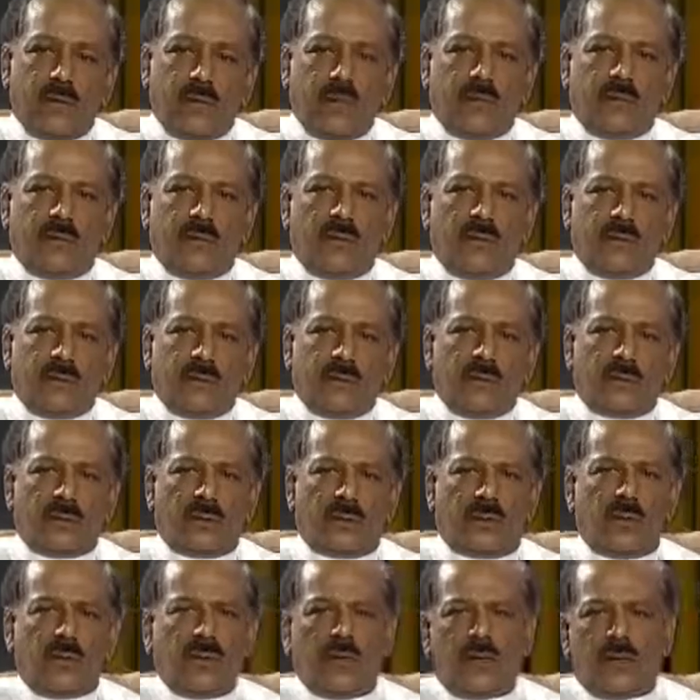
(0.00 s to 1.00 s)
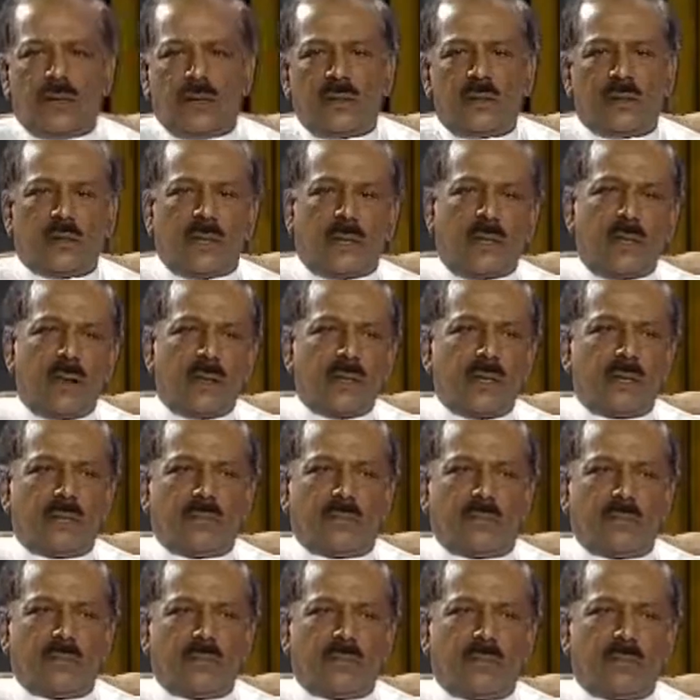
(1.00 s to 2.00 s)
have local authorities are the
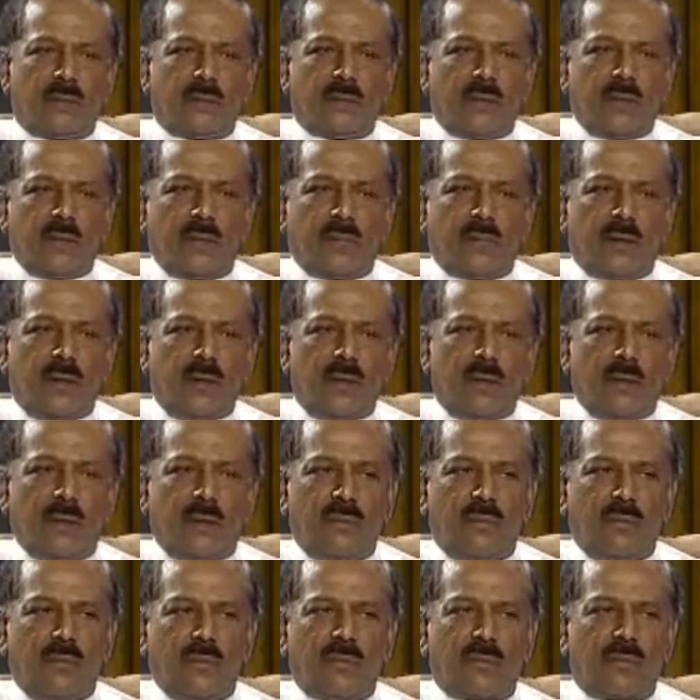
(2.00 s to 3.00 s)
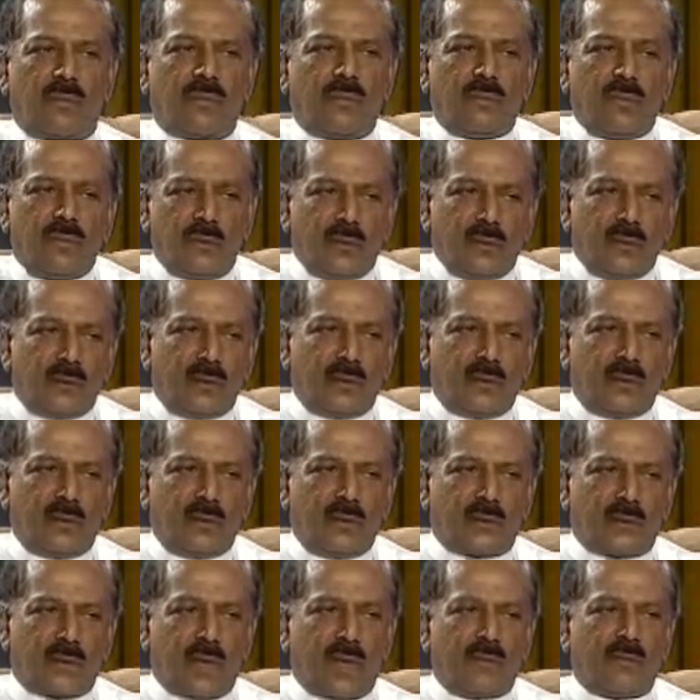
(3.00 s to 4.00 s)
people who have been promoting
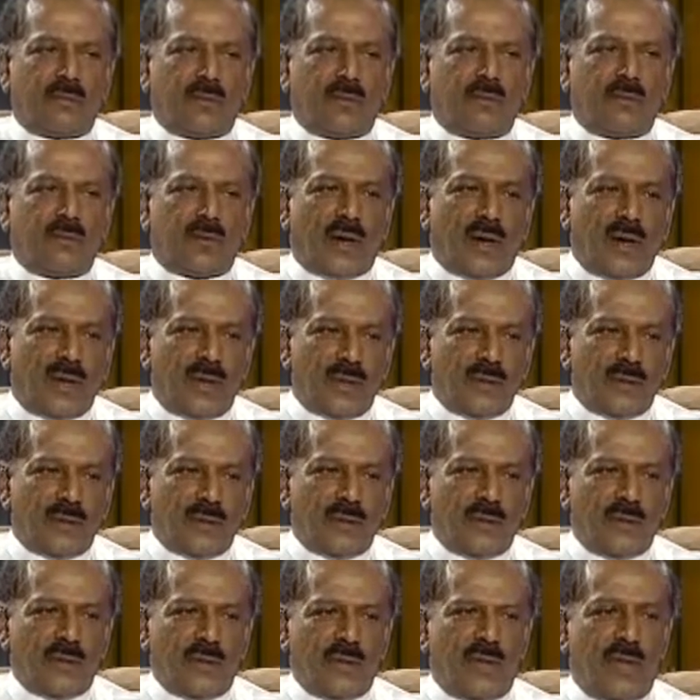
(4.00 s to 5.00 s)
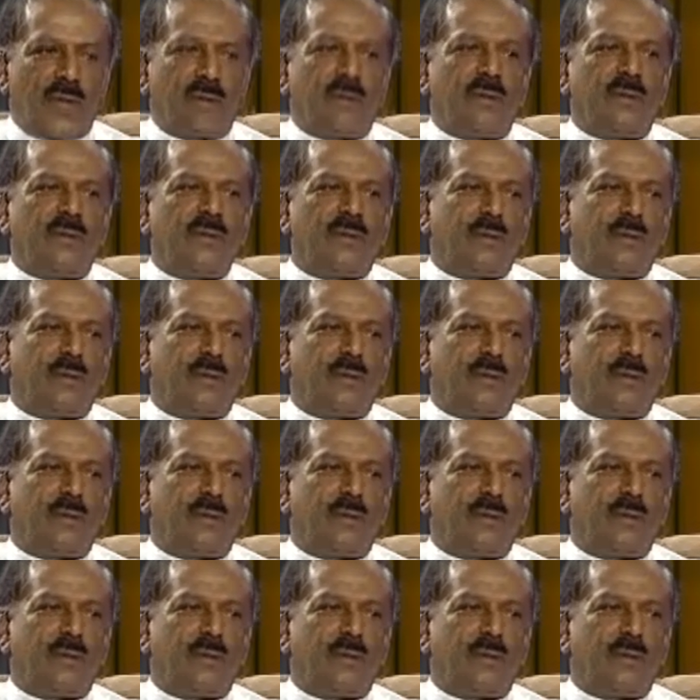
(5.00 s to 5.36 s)
this type of violations, allowing